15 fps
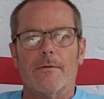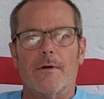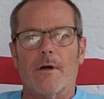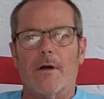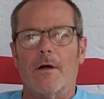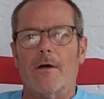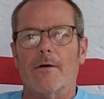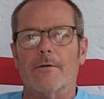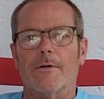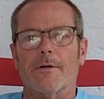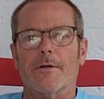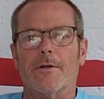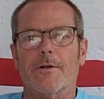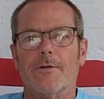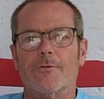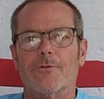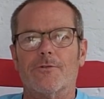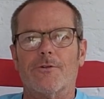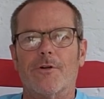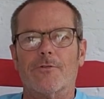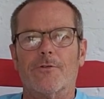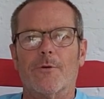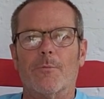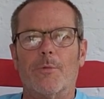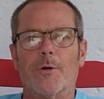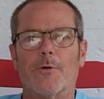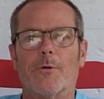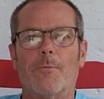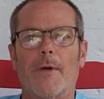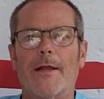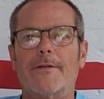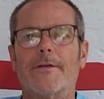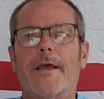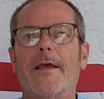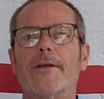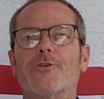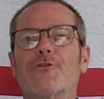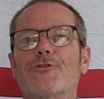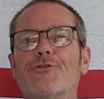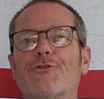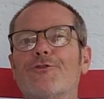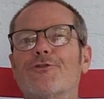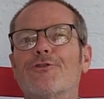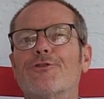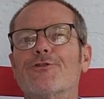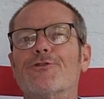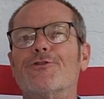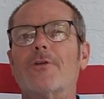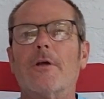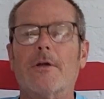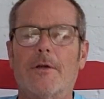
And it just doesn't appeal to my tastes.